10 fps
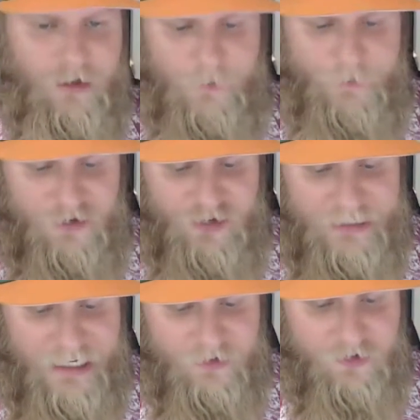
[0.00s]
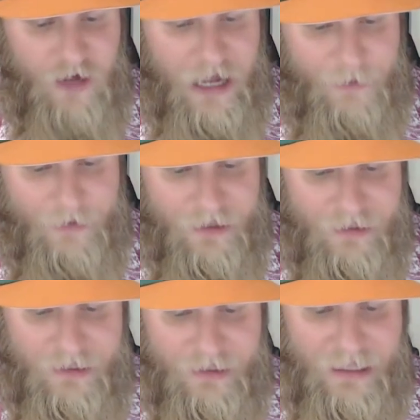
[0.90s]
The pitching did its job,
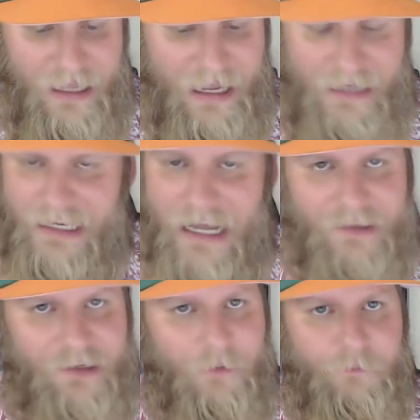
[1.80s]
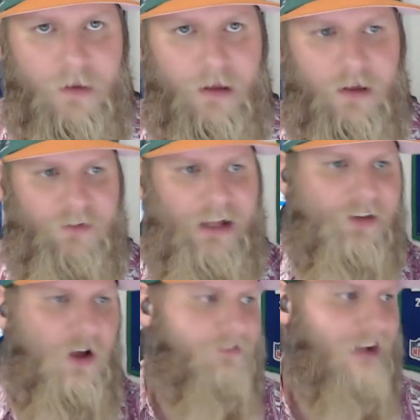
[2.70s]
and you got the dub. So that's
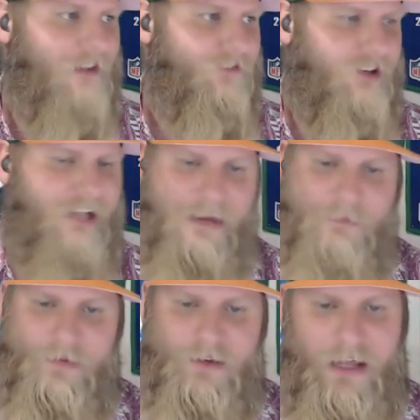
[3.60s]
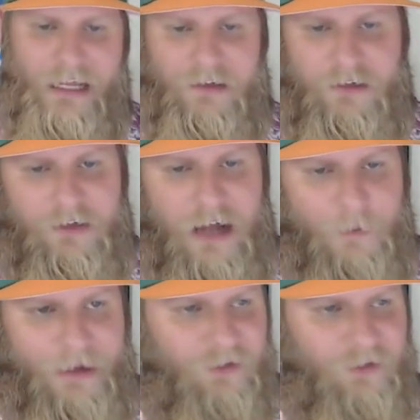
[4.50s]
all I've got for tonight. Remember to like, comment,